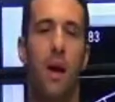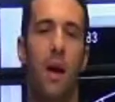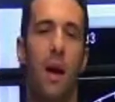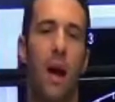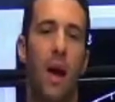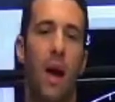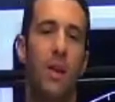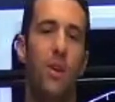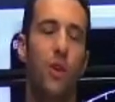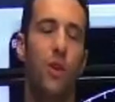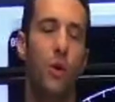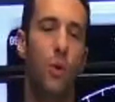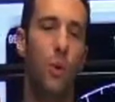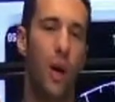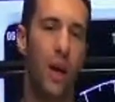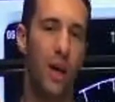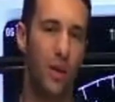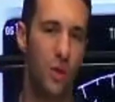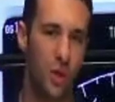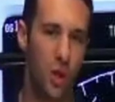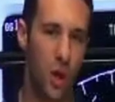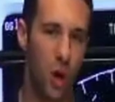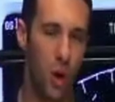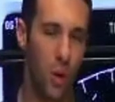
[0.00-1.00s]
and you
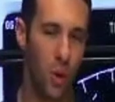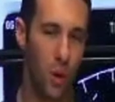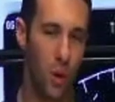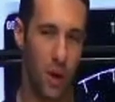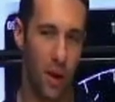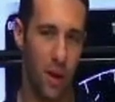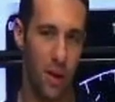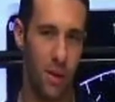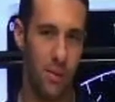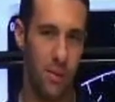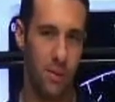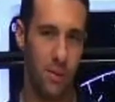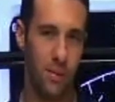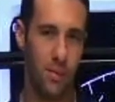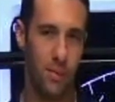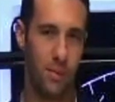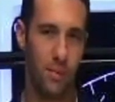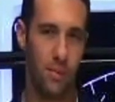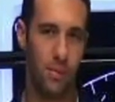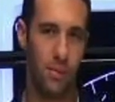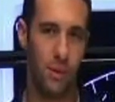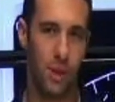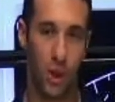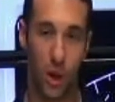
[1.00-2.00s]
hit toga
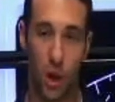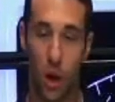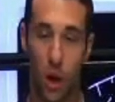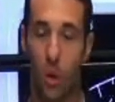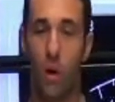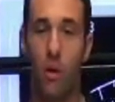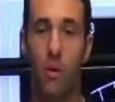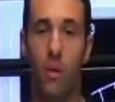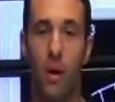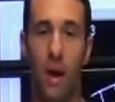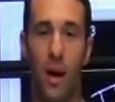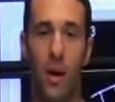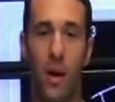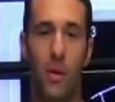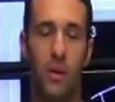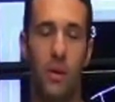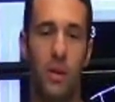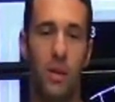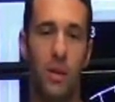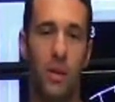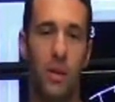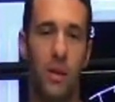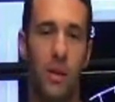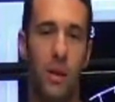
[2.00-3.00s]
to go around,
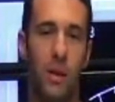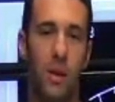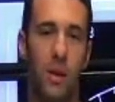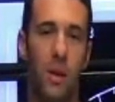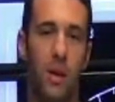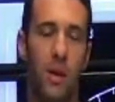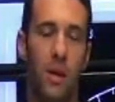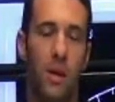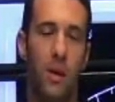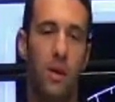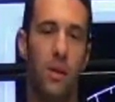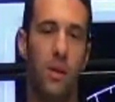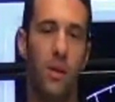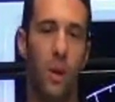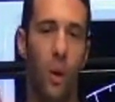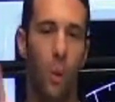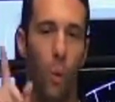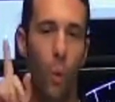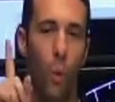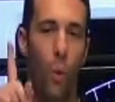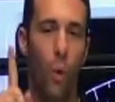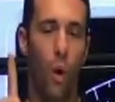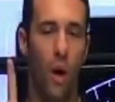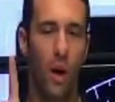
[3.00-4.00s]
the
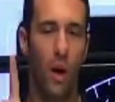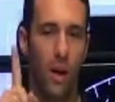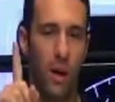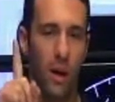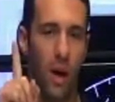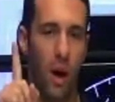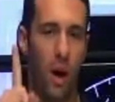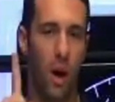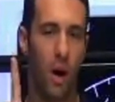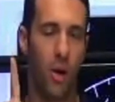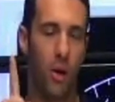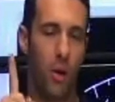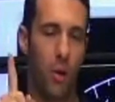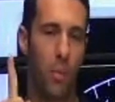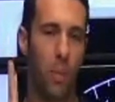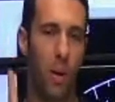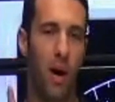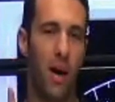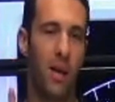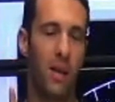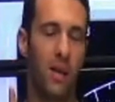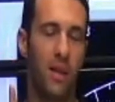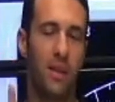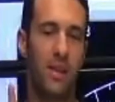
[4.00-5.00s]
one
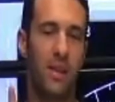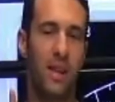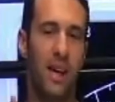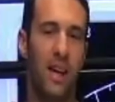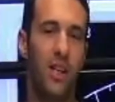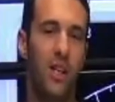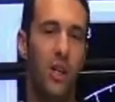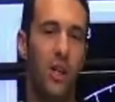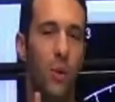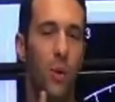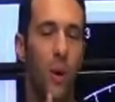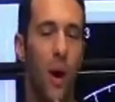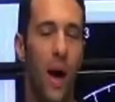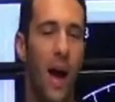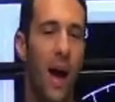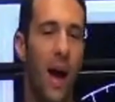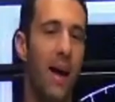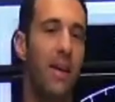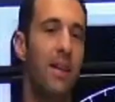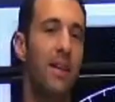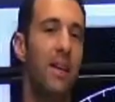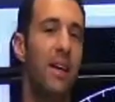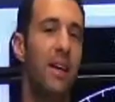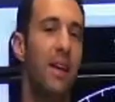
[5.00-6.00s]
autopilot that you
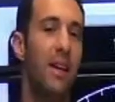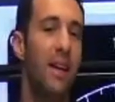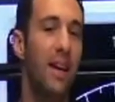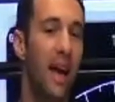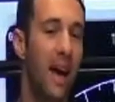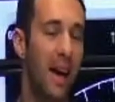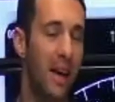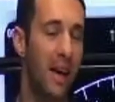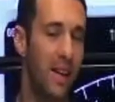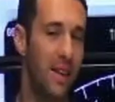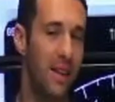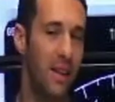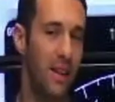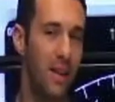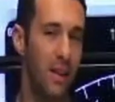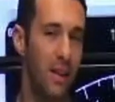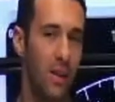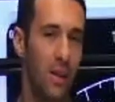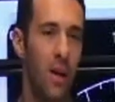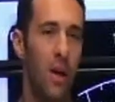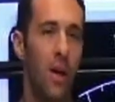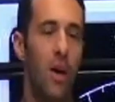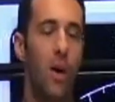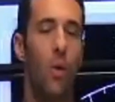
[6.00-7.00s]
had connected
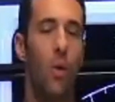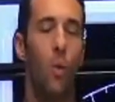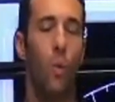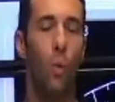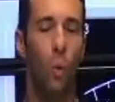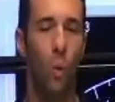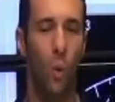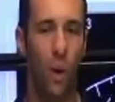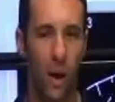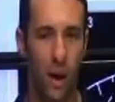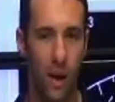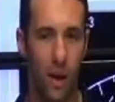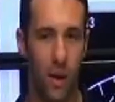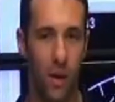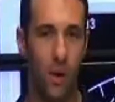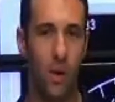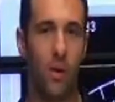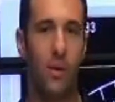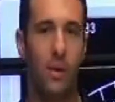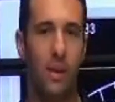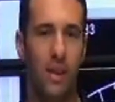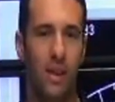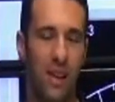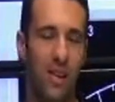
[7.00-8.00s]

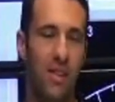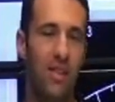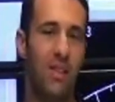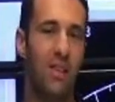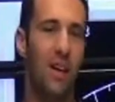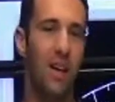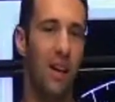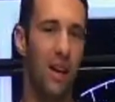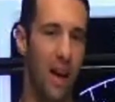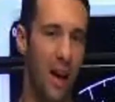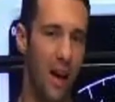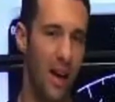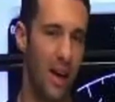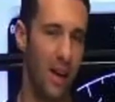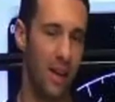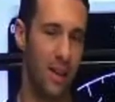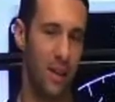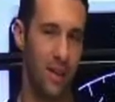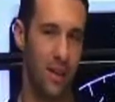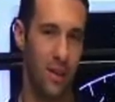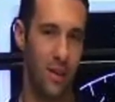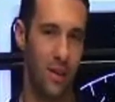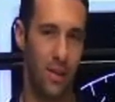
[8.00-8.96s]
will disconnect.